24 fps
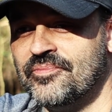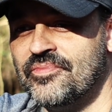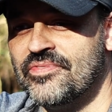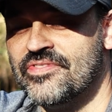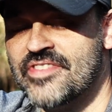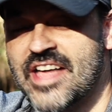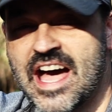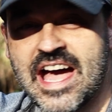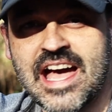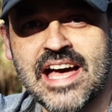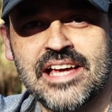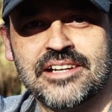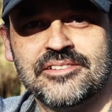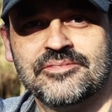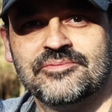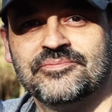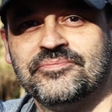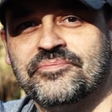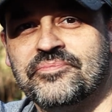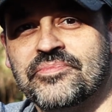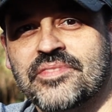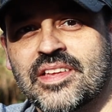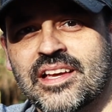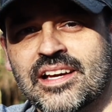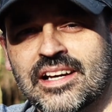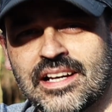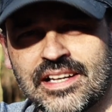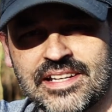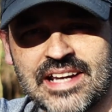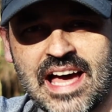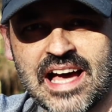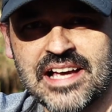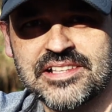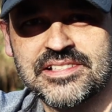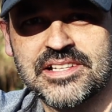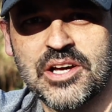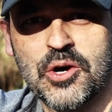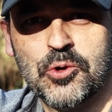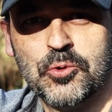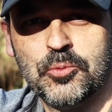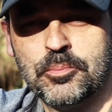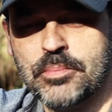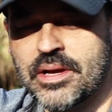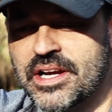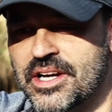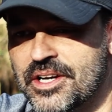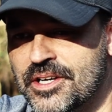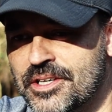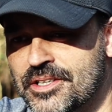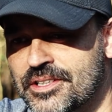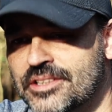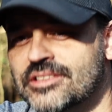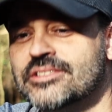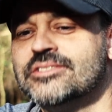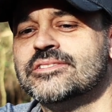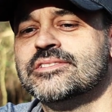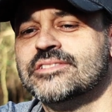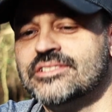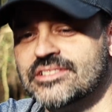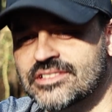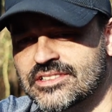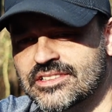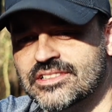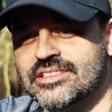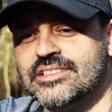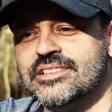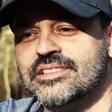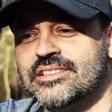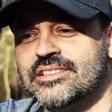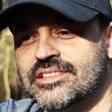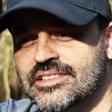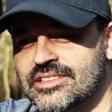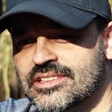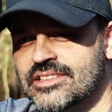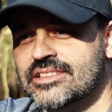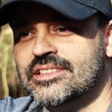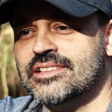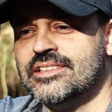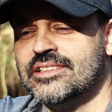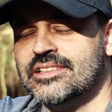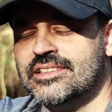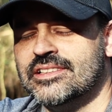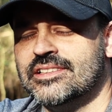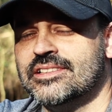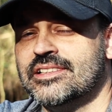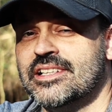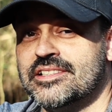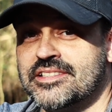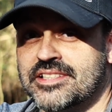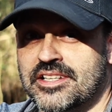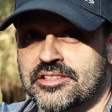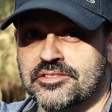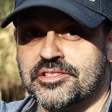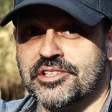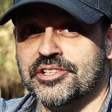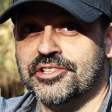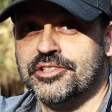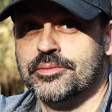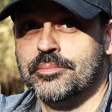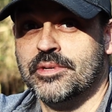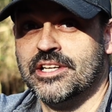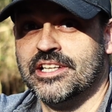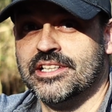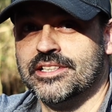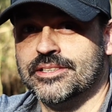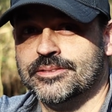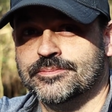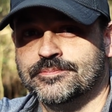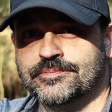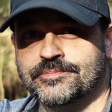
That, a nice cold beer, that sounds good to me.